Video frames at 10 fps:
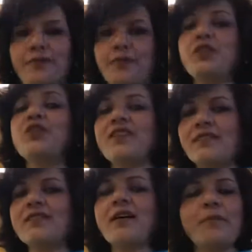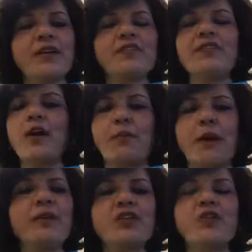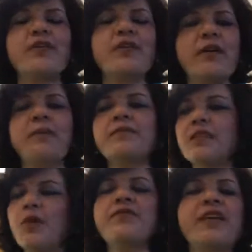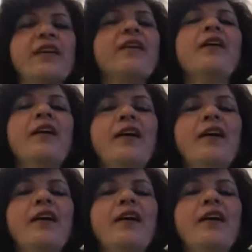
which is unsung, but is now published on some of the,